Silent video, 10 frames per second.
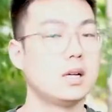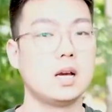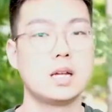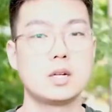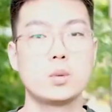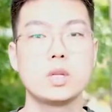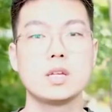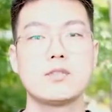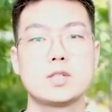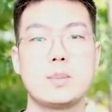and I really
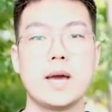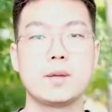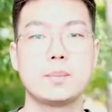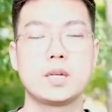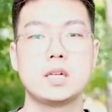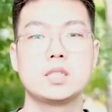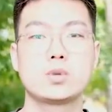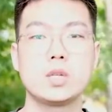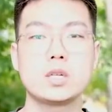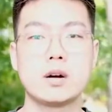love this bag because it's
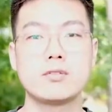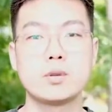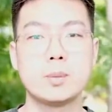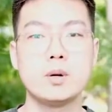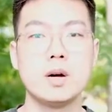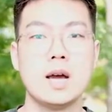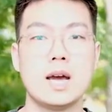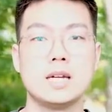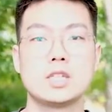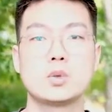really comfortable
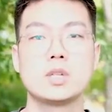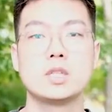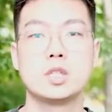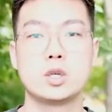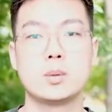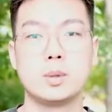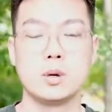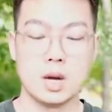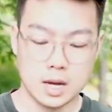and it's really durable.